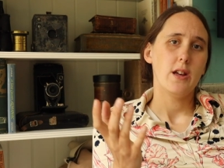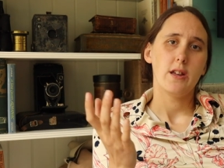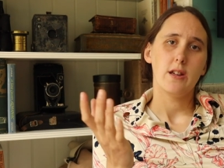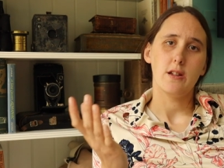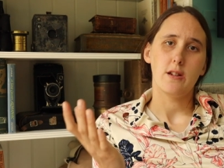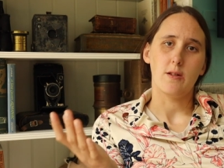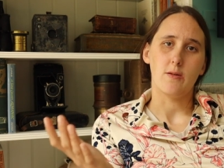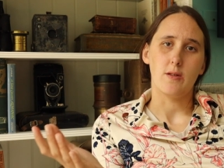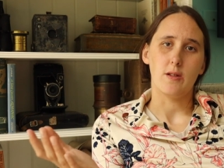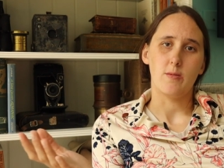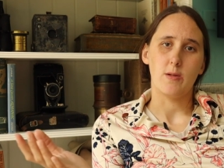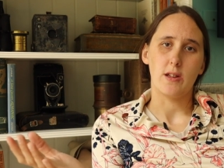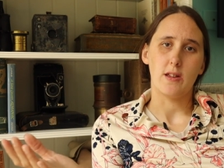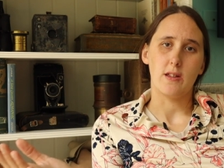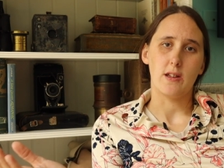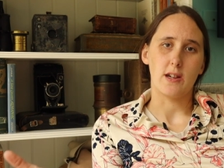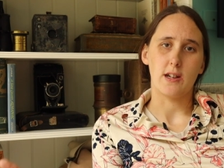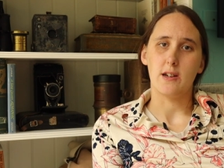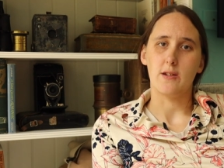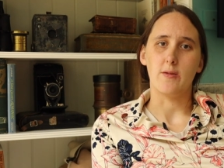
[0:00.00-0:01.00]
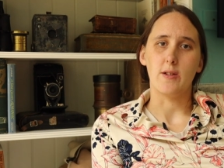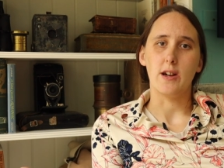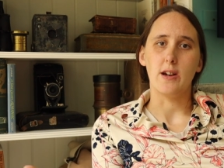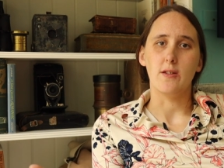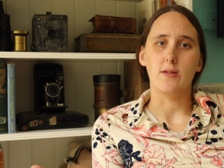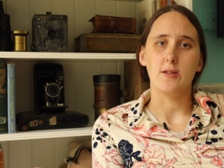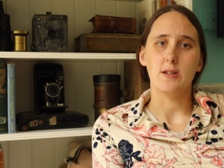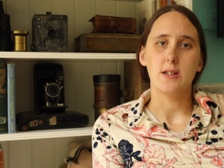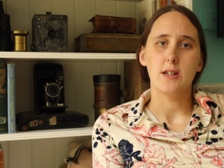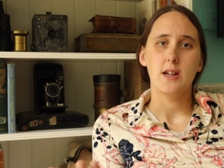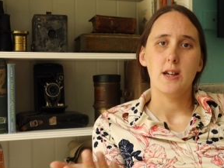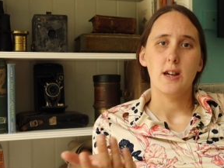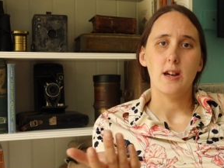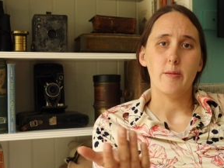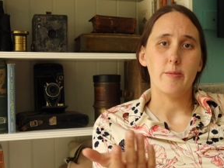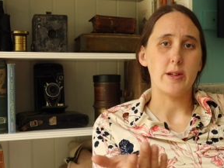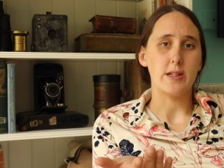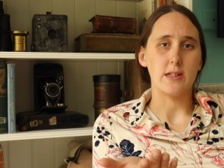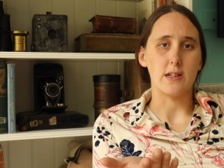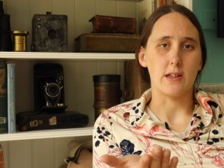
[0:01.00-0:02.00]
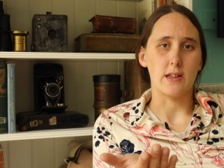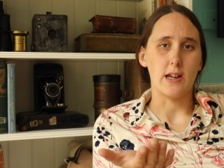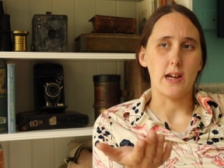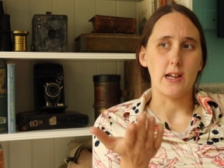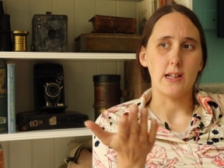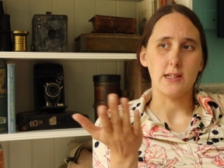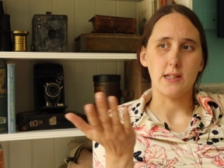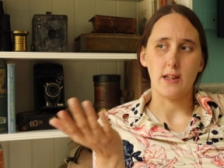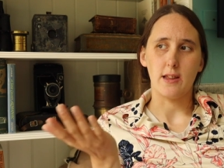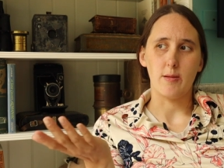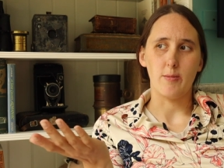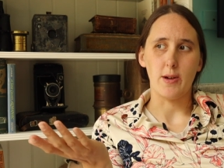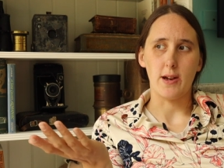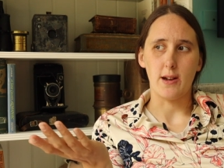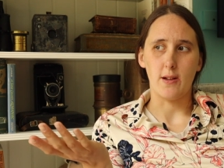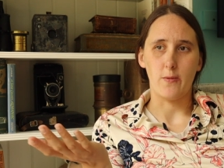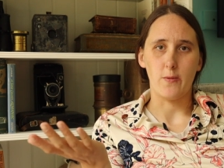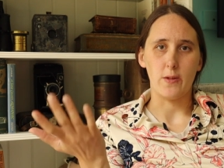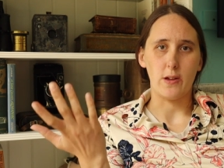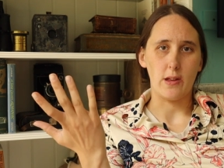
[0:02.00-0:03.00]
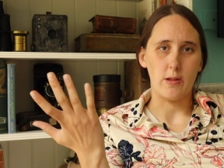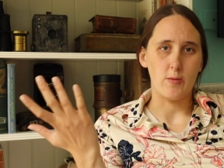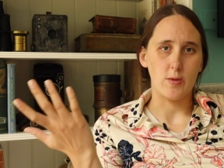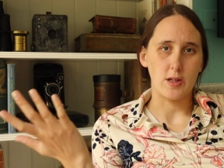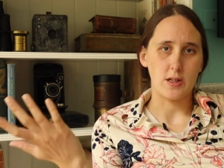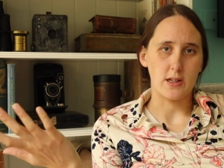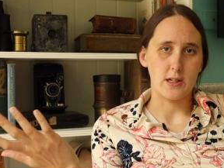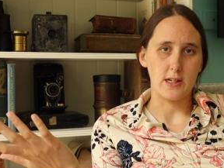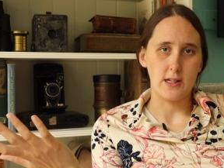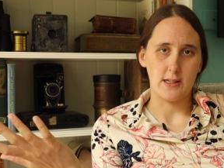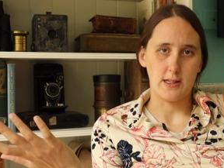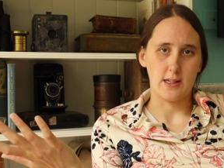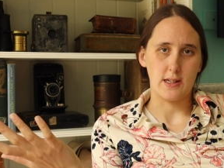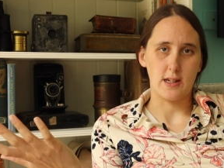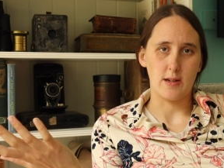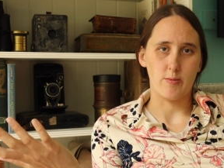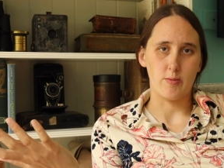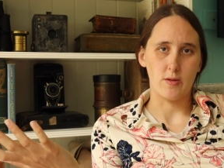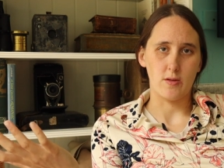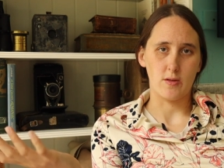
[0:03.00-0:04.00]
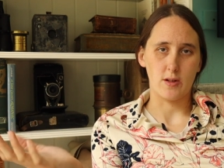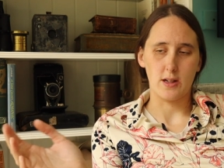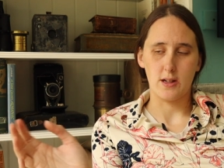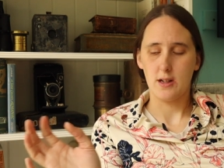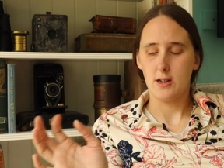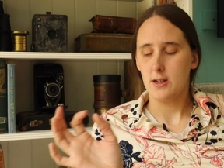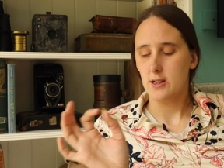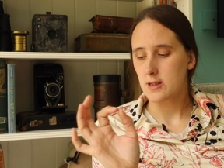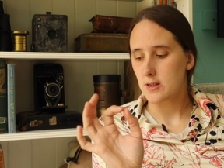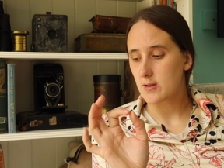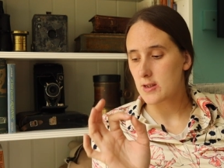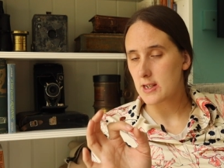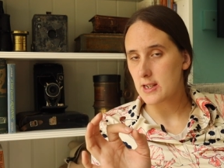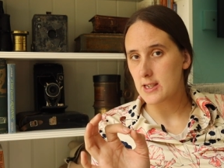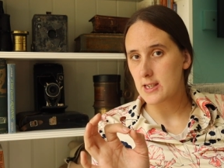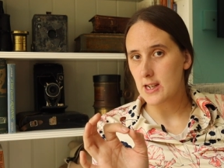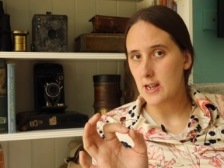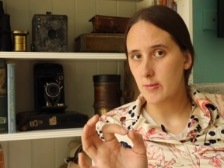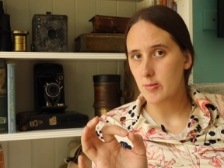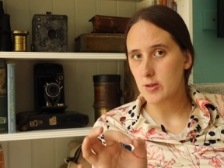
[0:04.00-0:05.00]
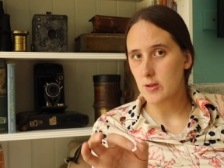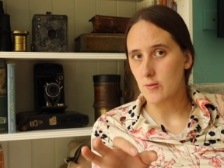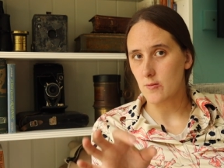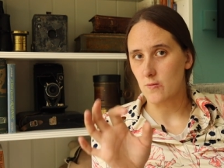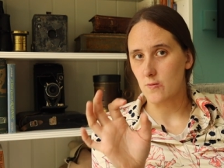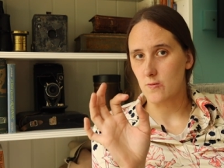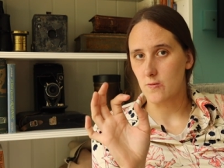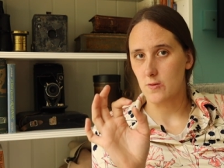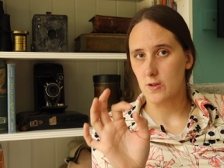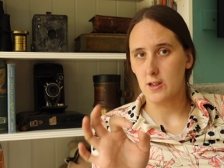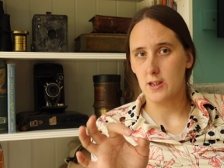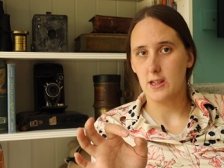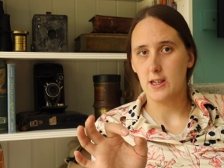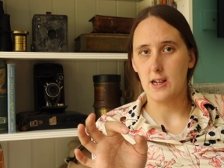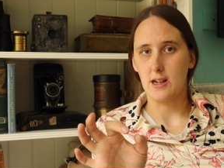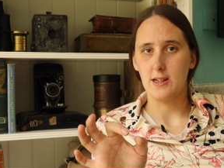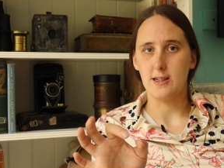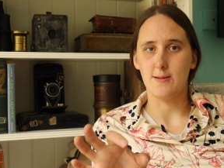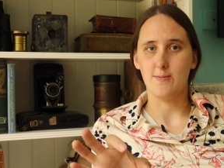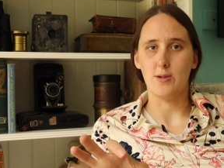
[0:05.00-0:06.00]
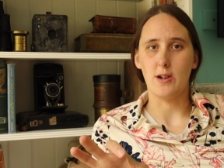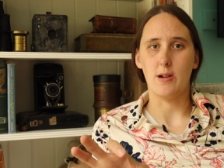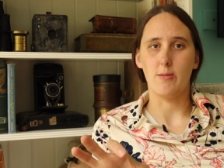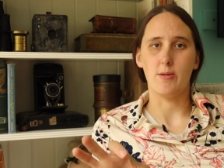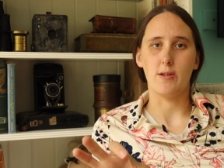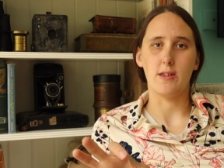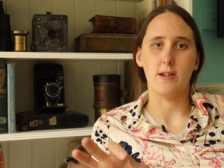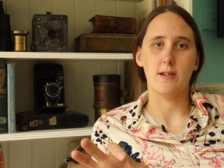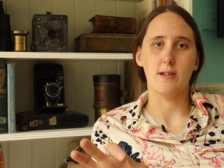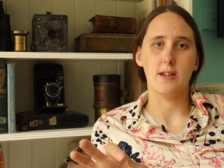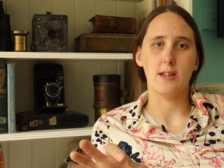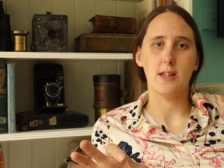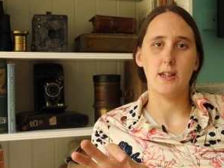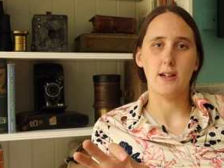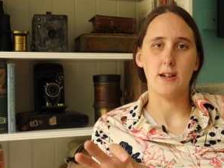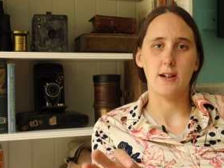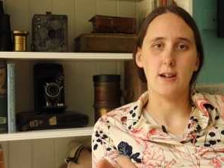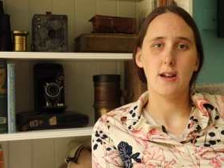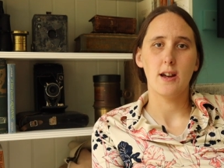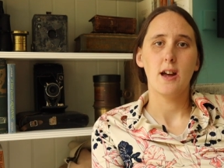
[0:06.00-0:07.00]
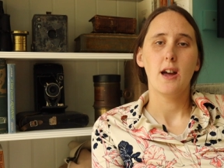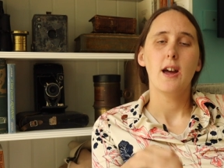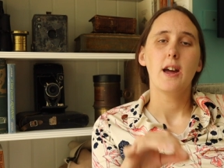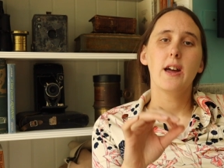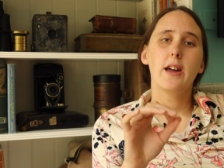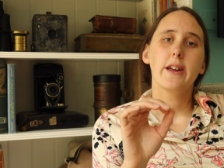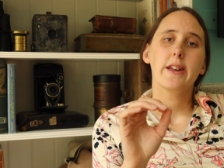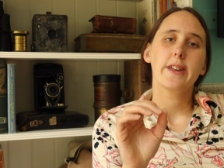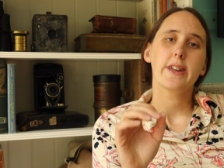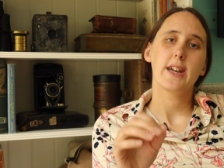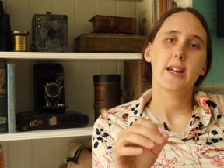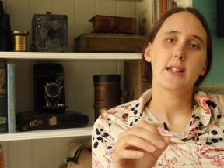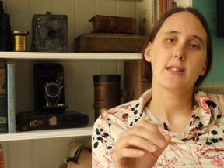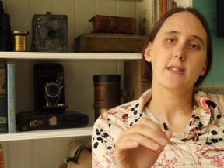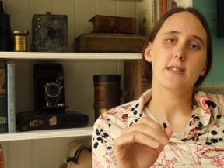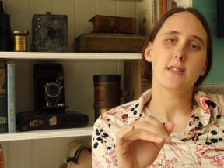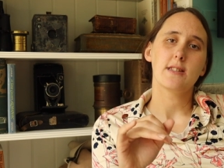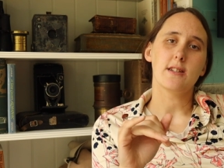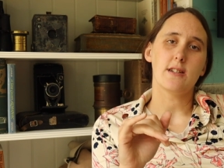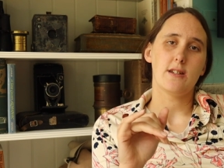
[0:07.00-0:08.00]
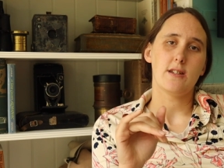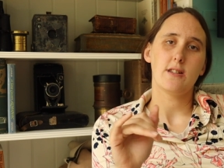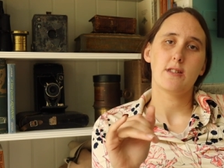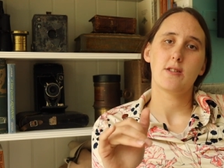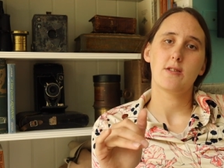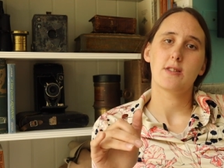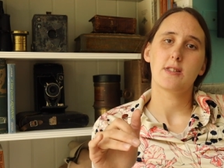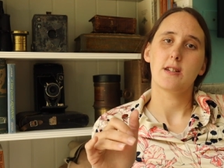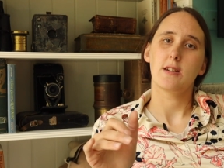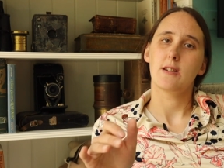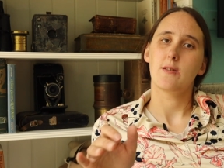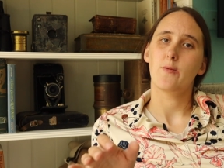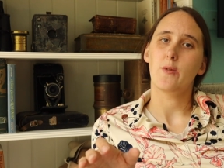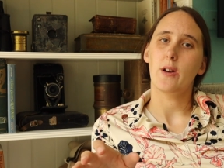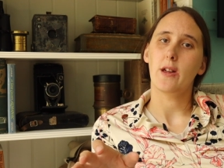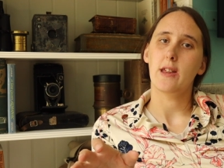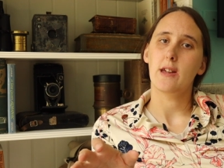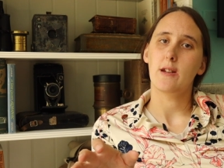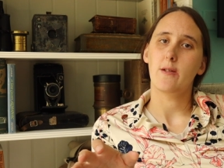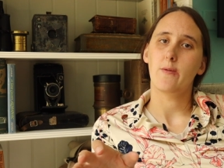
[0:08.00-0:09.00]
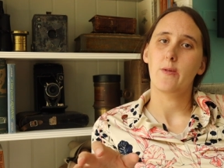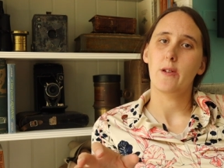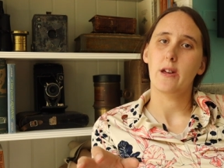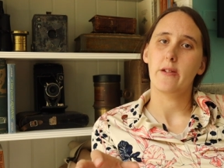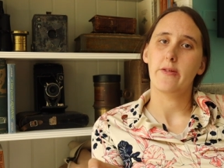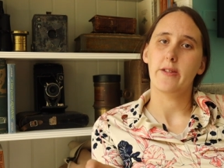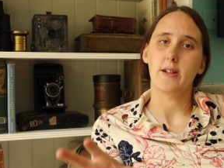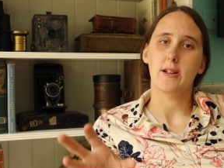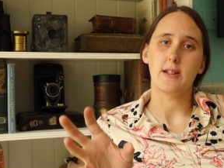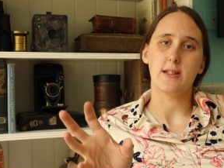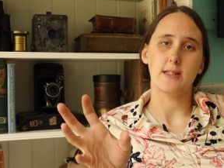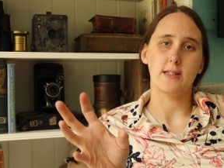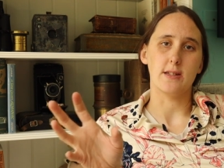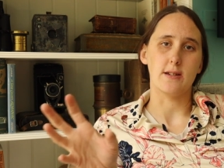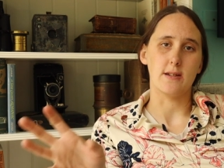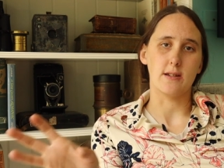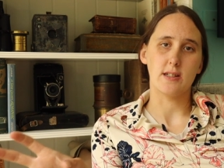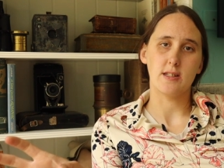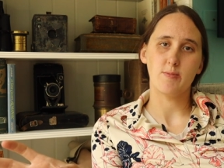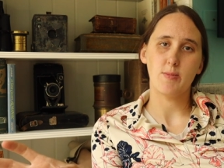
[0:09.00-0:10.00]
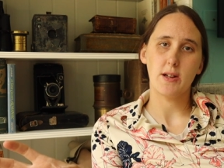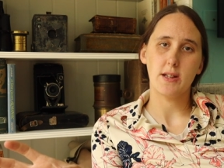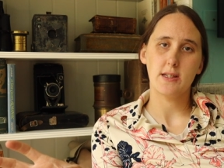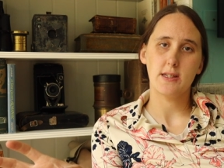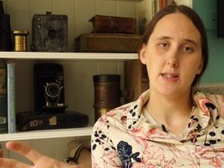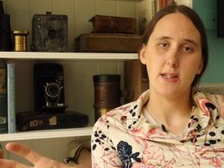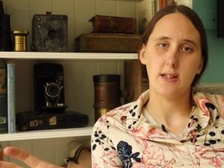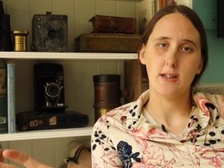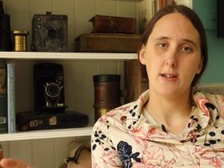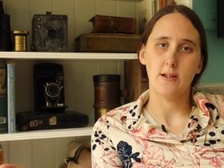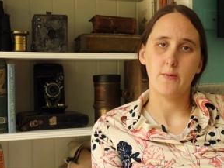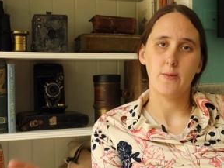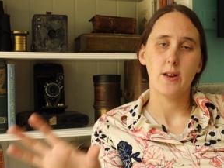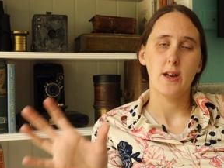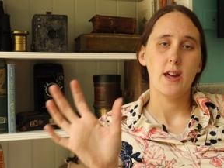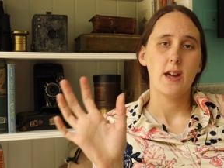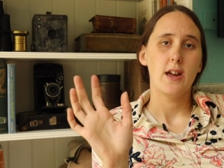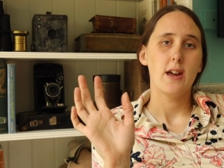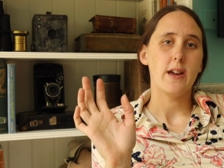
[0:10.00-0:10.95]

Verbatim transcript: You don't want to be lugging around a piece of glass on the battlefield, which could easily get broken. So tintypes really gained some popularity here. Cases also start to fall out of favor because they're expensive.